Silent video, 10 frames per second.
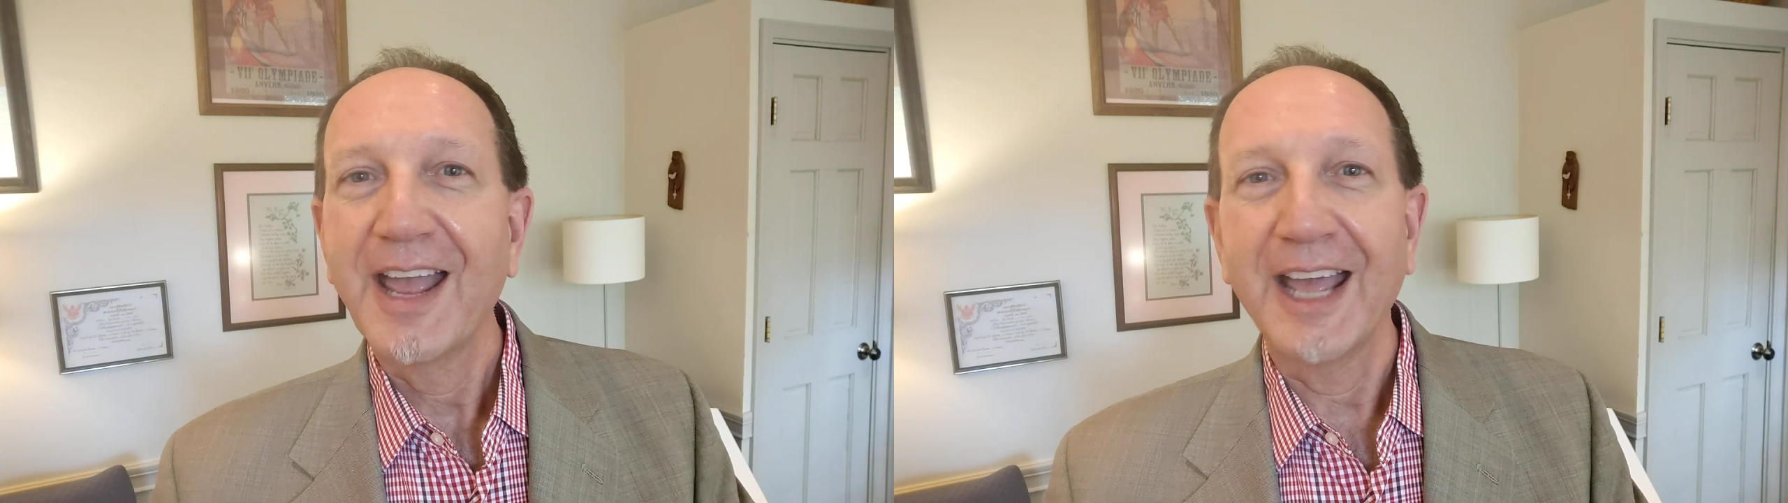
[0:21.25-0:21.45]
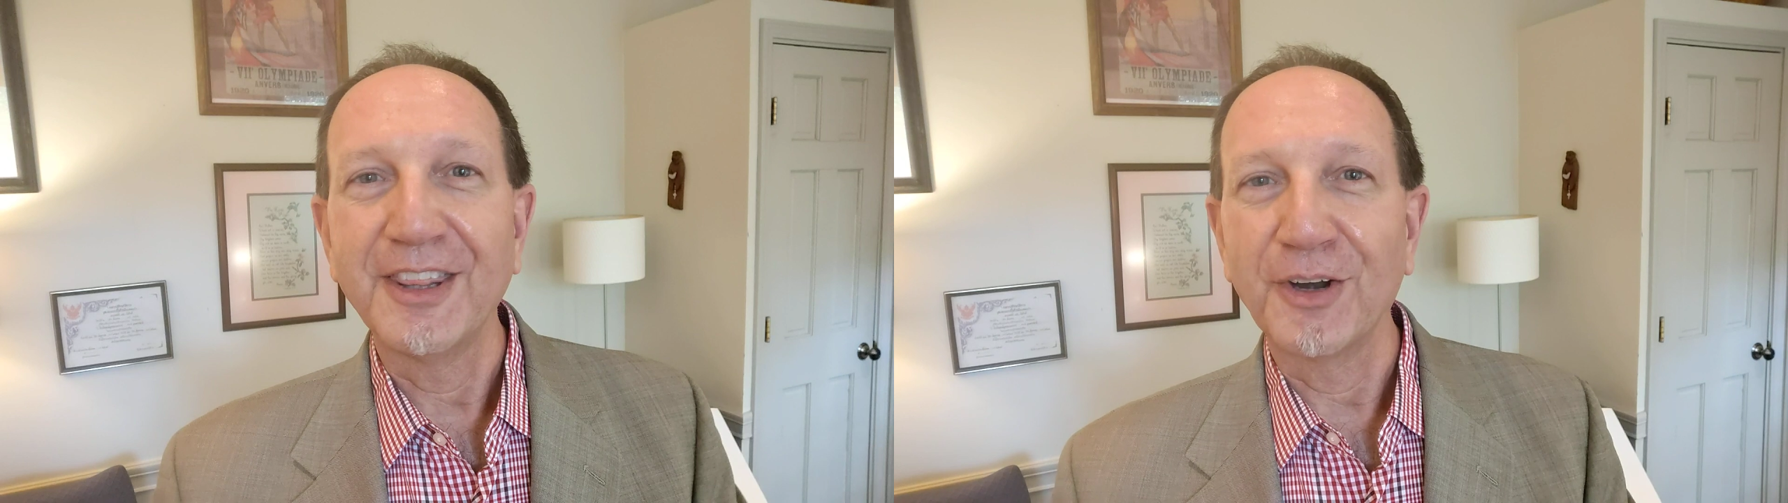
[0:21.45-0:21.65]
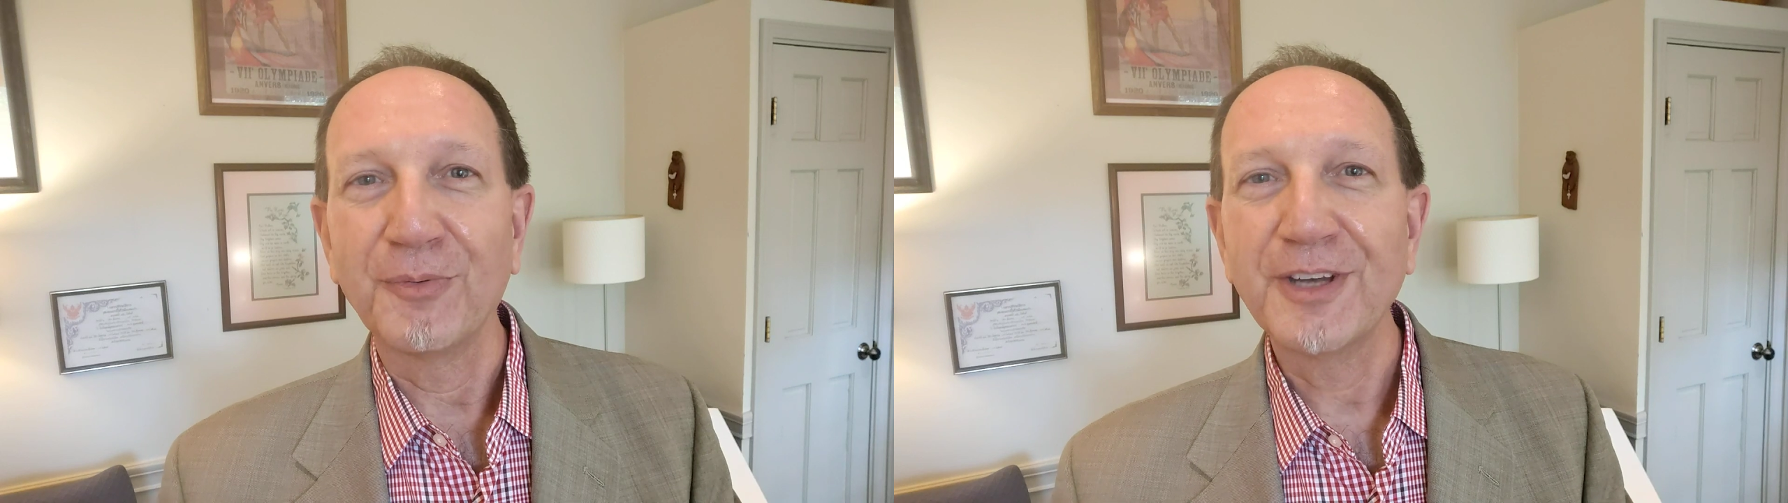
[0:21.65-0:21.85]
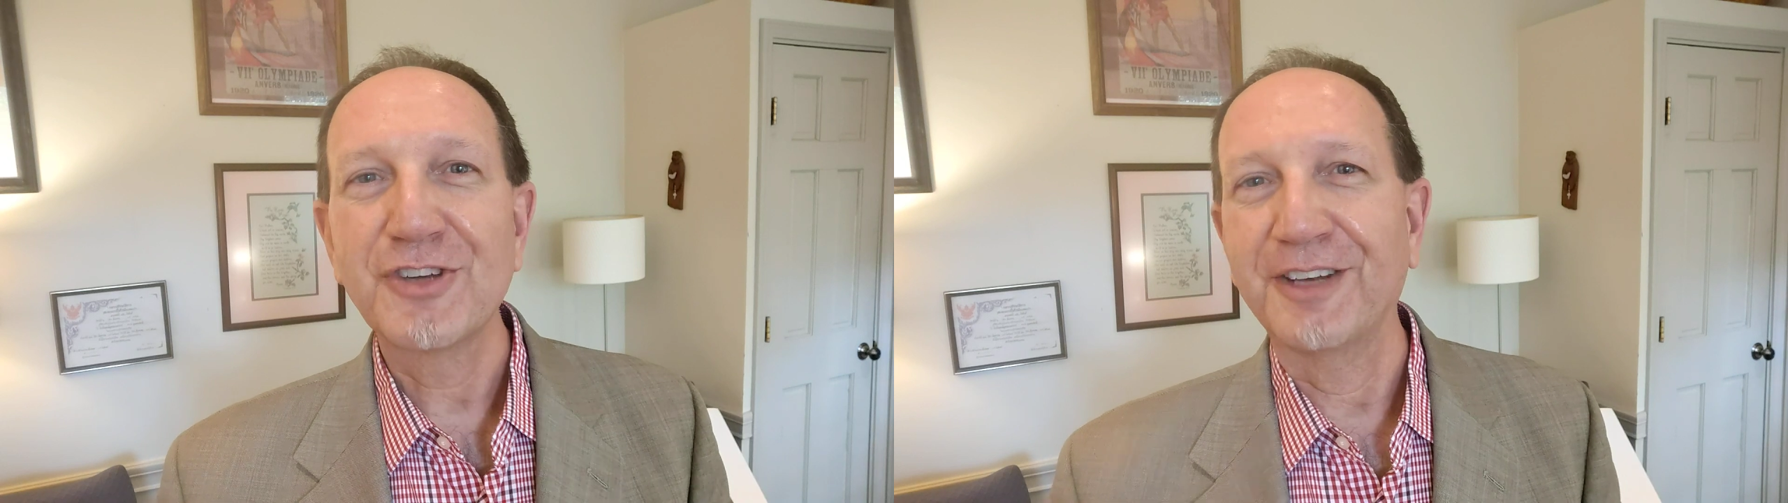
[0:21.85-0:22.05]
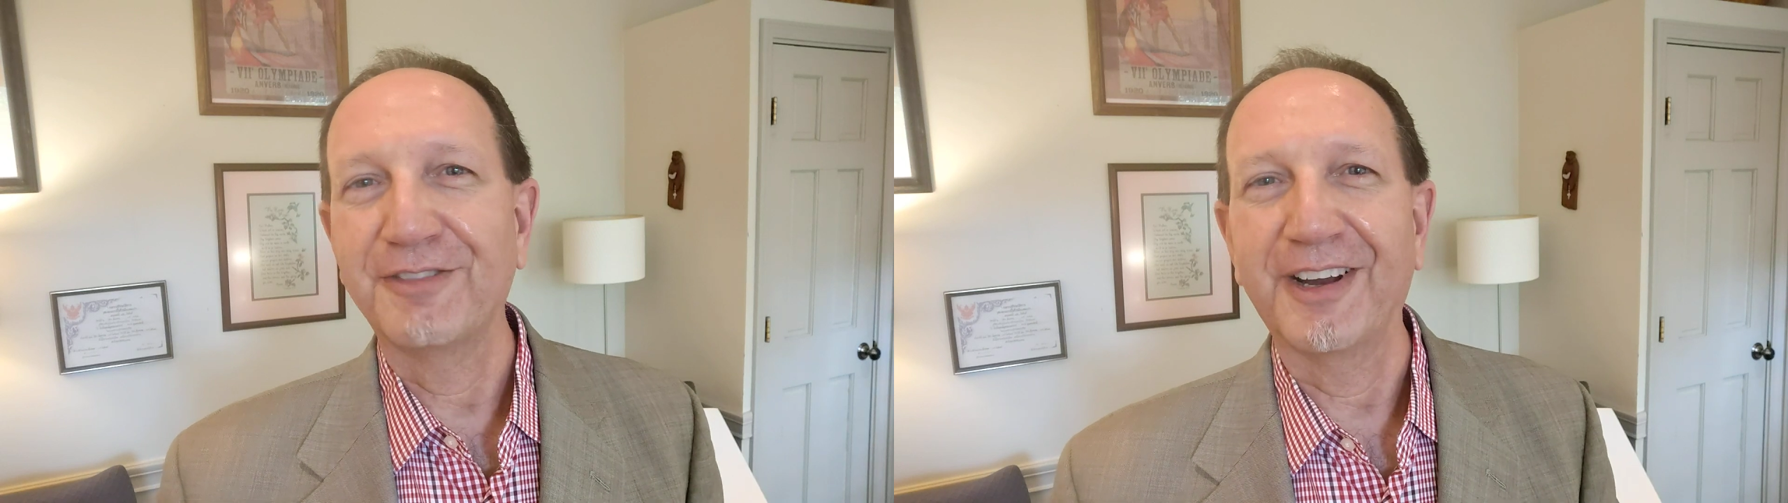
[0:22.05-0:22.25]
and they're
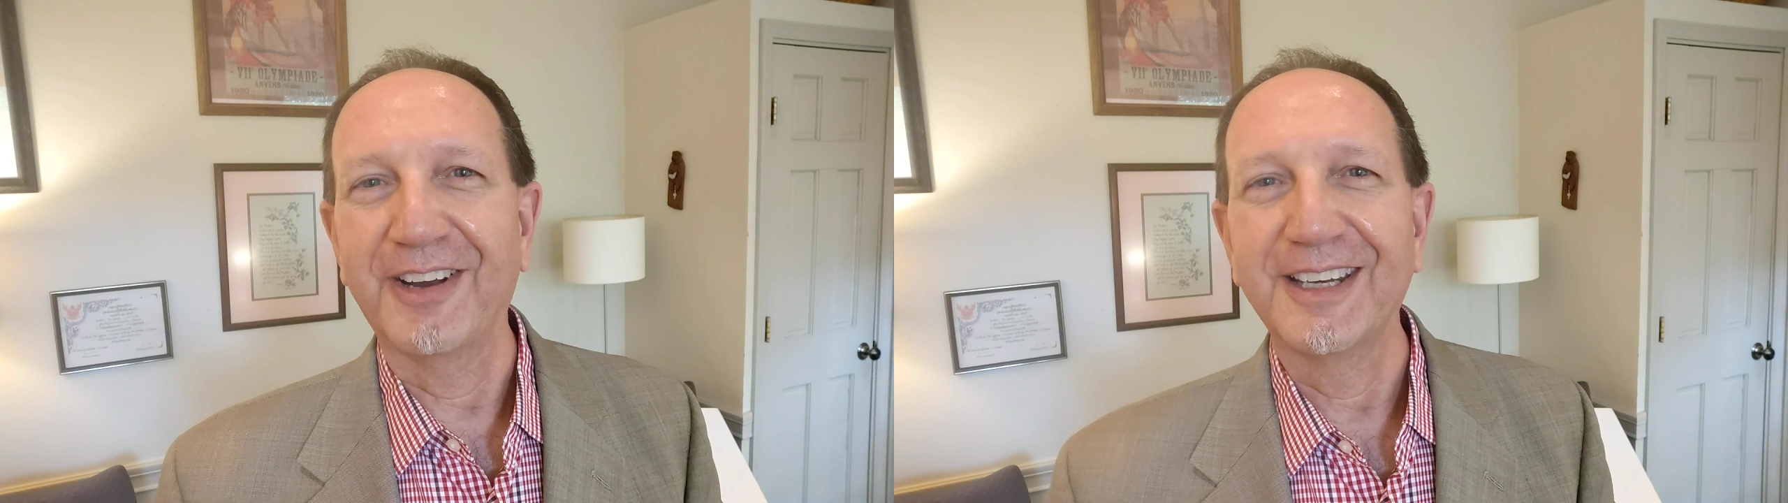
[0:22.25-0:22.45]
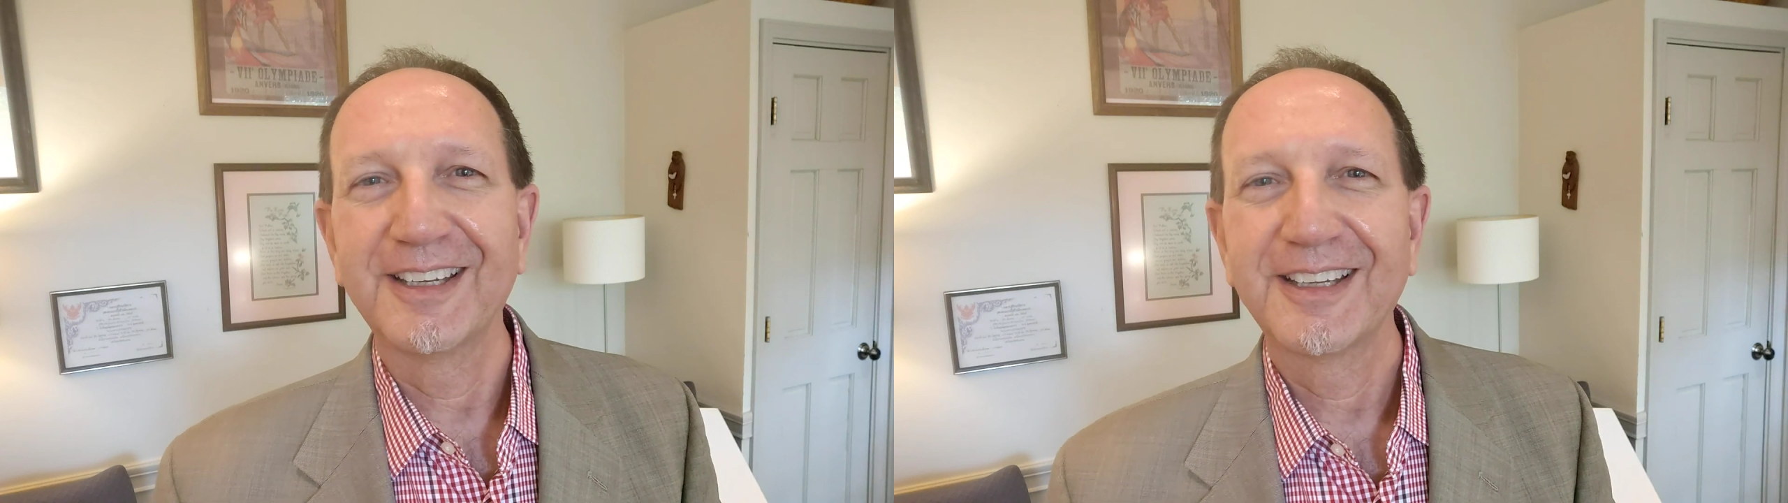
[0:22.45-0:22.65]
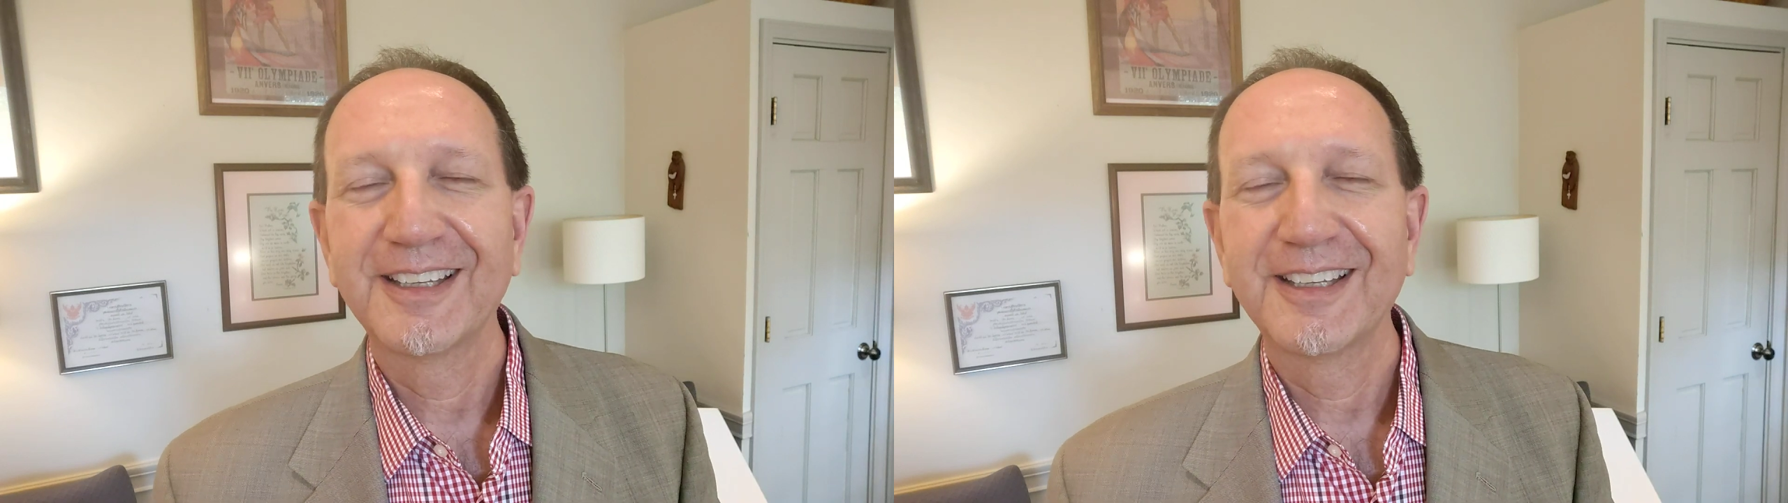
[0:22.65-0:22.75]
rich and varied.